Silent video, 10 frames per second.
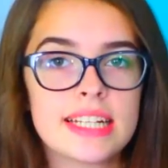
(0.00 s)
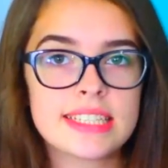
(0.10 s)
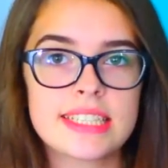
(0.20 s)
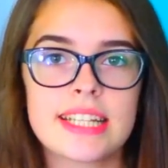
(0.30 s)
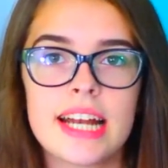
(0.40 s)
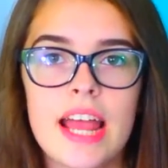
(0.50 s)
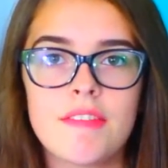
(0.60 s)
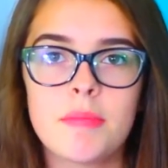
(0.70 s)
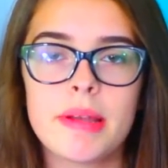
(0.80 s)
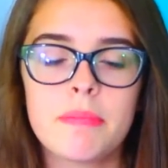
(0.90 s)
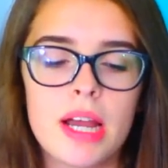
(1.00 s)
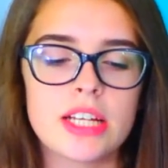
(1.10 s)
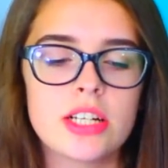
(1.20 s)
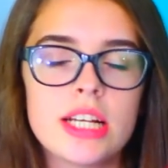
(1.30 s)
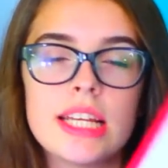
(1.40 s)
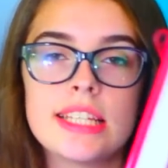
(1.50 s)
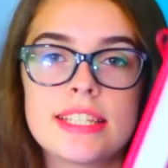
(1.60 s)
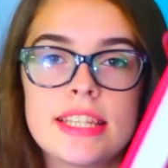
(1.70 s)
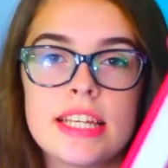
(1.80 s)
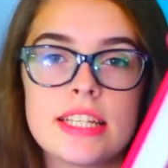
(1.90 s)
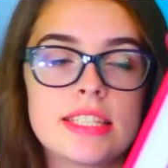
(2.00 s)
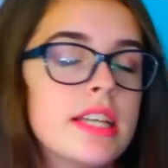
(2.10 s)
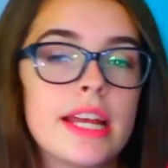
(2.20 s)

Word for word: next thing that I have in my binder is this,